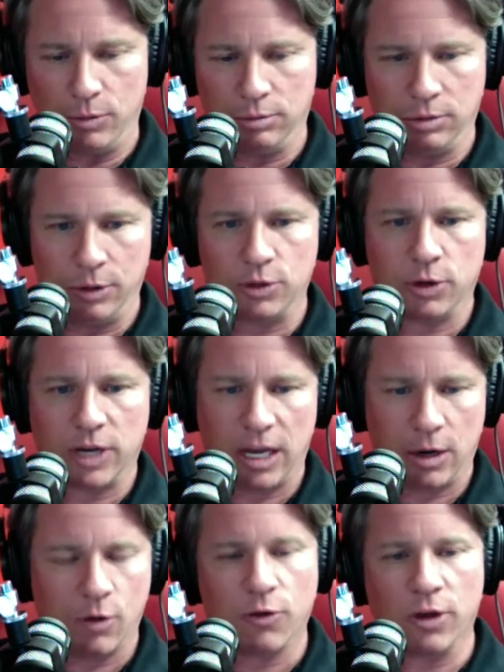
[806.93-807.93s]
loser
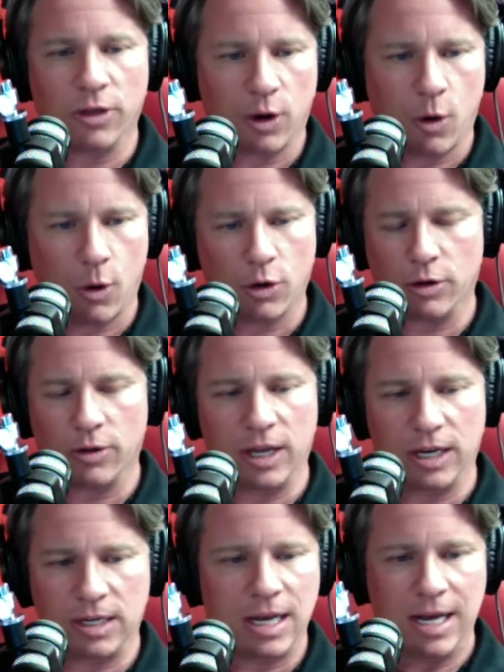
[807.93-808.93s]
kid over in the corner
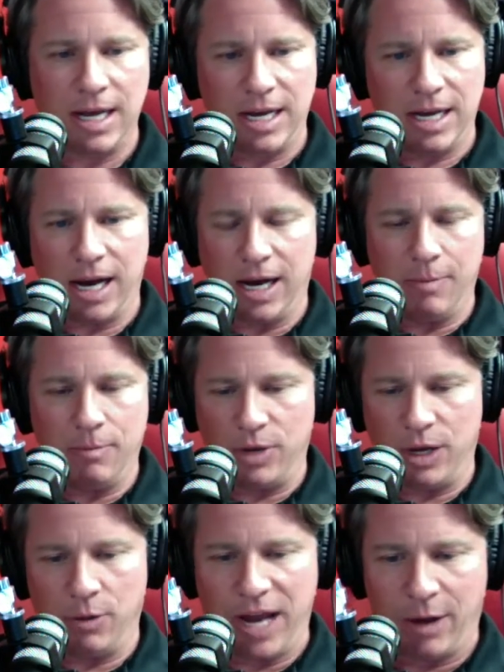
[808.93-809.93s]
that,
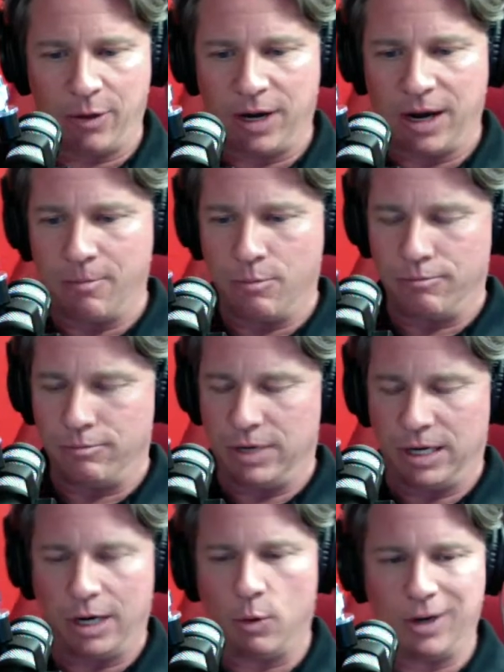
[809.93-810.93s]
now that
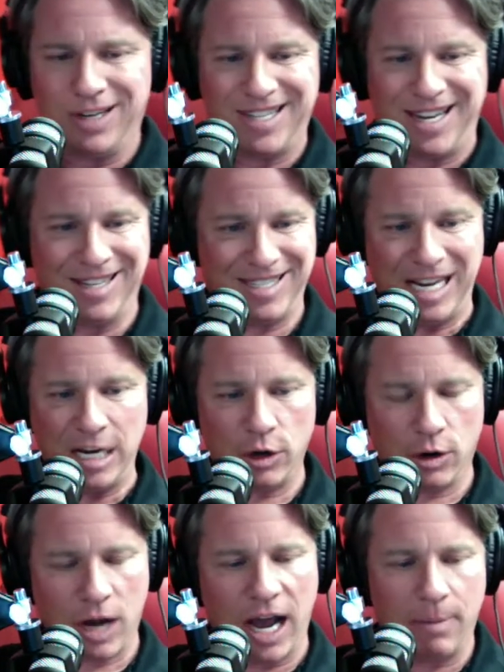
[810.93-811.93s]
I don't want to say a
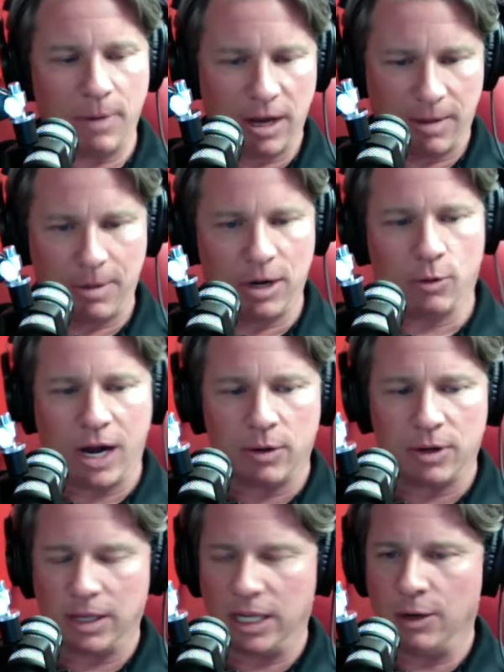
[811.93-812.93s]
senior guy, but I've been
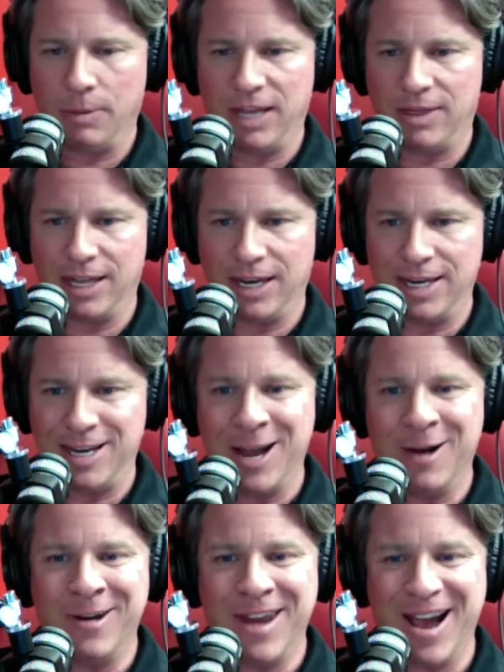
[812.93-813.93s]
around a little bit, that,
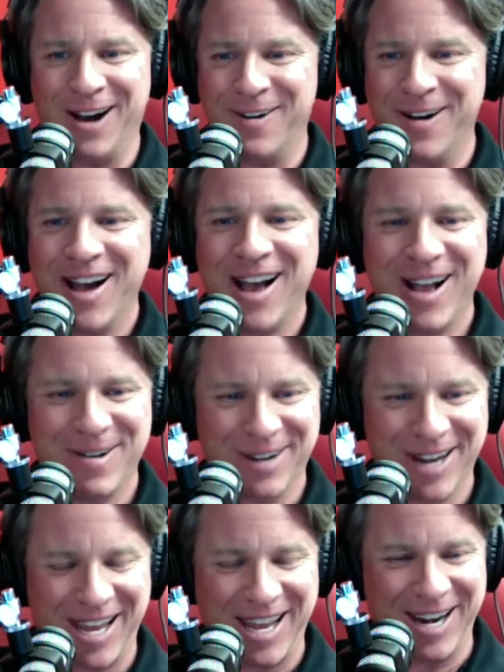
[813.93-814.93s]
now
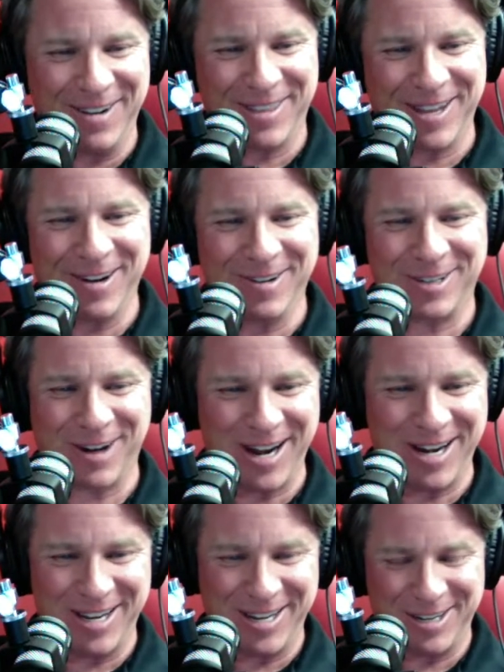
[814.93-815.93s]
when I get out there
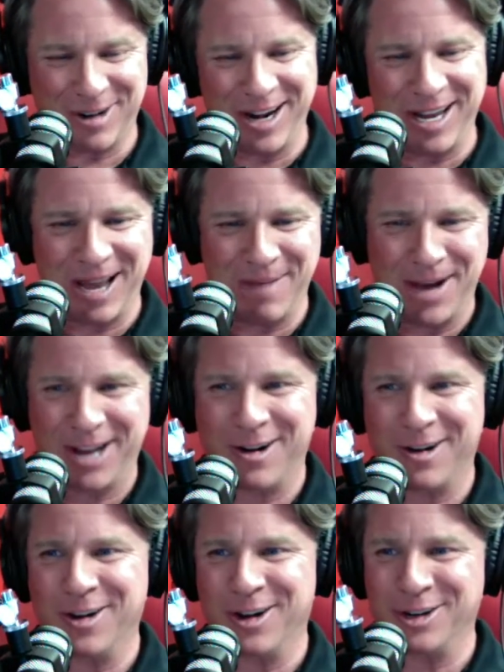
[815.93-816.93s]
trying to get my
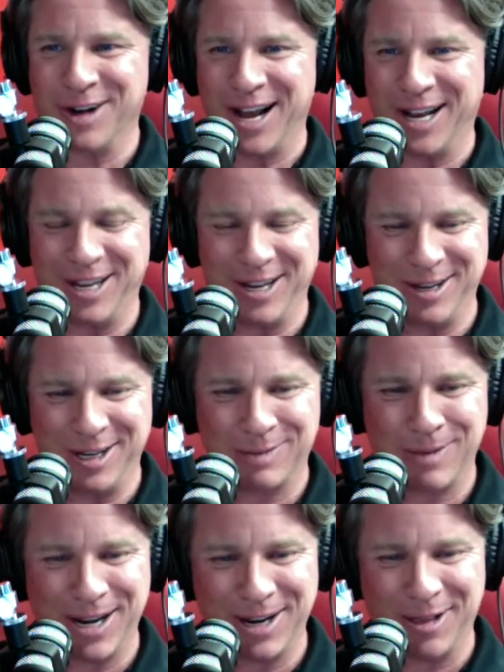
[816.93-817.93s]
cart on track, you
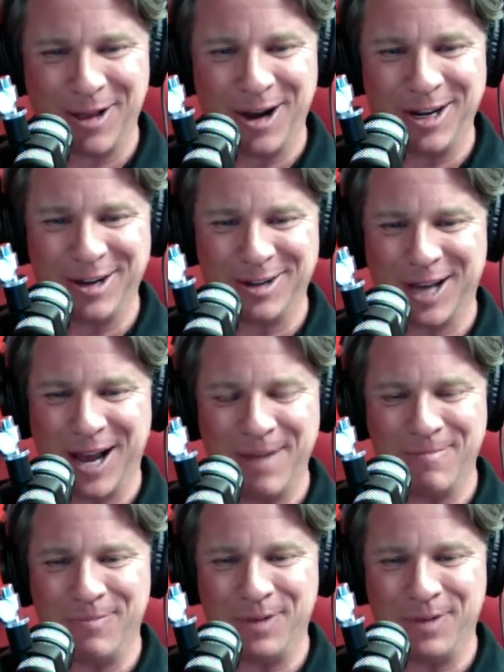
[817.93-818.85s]
spend a lot of your time,